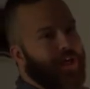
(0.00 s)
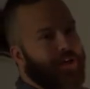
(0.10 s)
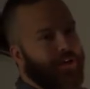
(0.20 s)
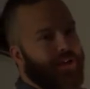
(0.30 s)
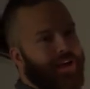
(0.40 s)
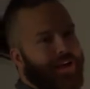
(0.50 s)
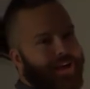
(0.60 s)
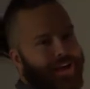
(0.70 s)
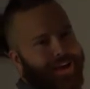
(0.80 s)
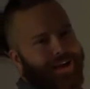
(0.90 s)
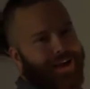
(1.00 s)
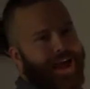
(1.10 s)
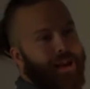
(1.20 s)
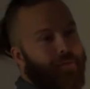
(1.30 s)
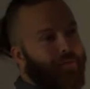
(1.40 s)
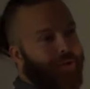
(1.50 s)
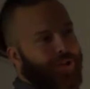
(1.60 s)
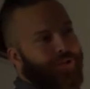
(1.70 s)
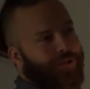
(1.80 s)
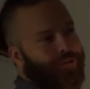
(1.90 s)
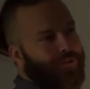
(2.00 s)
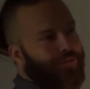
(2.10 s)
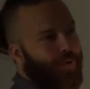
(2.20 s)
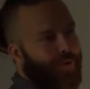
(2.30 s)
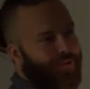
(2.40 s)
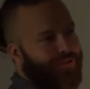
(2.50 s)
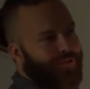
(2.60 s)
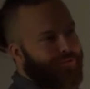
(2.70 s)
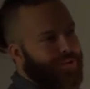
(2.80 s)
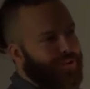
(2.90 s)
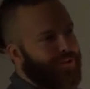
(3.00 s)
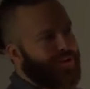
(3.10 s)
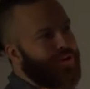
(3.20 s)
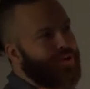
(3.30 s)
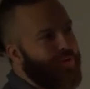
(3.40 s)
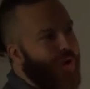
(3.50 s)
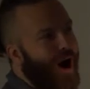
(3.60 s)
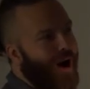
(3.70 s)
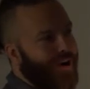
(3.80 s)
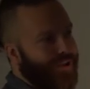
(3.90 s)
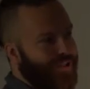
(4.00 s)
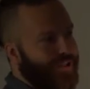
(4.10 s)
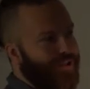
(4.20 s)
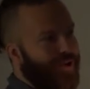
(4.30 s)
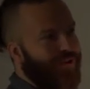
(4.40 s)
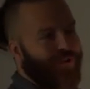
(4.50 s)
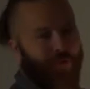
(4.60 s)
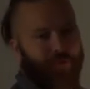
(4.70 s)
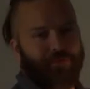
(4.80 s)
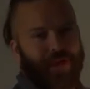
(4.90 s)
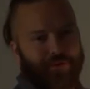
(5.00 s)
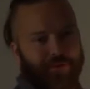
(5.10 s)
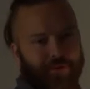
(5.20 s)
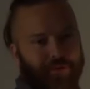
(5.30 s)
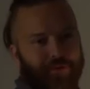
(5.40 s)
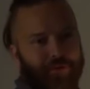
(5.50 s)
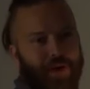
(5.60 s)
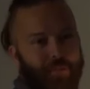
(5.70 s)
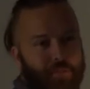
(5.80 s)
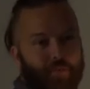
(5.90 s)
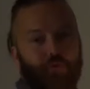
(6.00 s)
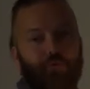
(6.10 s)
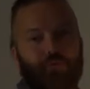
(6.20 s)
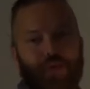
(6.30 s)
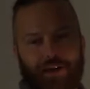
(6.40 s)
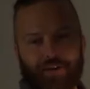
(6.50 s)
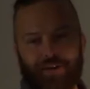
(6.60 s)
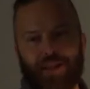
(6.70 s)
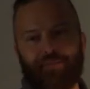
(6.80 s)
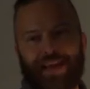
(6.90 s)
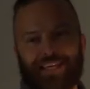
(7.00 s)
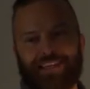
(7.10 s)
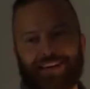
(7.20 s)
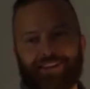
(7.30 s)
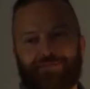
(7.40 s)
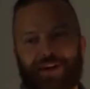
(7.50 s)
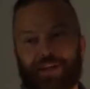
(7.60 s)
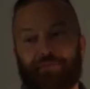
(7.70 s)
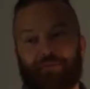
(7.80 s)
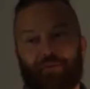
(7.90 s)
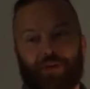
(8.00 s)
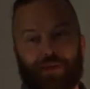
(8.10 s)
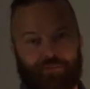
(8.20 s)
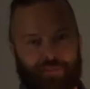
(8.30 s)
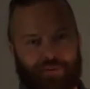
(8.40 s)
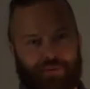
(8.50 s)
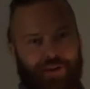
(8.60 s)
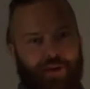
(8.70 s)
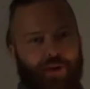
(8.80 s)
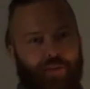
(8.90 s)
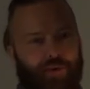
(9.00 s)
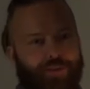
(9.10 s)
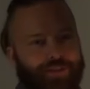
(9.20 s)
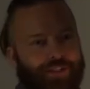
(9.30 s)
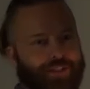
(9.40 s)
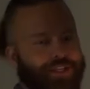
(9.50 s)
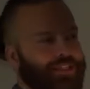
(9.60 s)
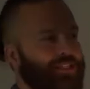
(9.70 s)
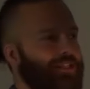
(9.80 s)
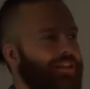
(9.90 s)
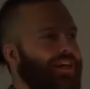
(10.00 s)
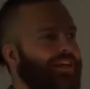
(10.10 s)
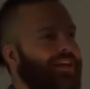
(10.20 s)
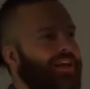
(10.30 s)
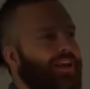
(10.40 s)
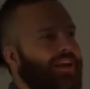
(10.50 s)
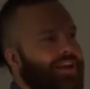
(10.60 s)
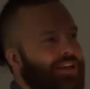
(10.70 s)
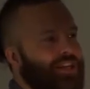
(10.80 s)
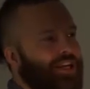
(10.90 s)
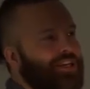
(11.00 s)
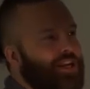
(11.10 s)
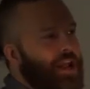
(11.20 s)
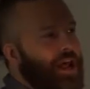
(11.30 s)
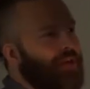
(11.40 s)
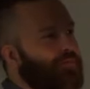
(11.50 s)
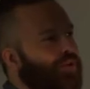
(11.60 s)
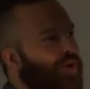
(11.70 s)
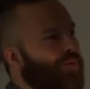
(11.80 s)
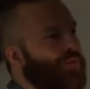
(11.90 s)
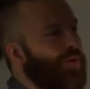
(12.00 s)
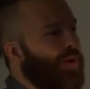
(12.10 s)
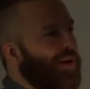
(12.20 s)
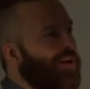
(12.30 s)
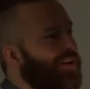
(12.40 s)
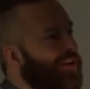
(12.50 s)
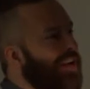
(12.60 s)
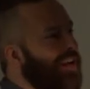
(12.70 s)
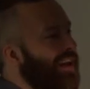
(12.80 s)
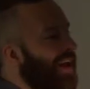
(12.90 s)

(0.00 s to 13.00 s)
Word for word: GEGL. Uh, and I'm working on small different UIs on top of GEGL to improve GEGL and make GEGL ready for GIMP. Because there's this uh, chicken and egg problem going on in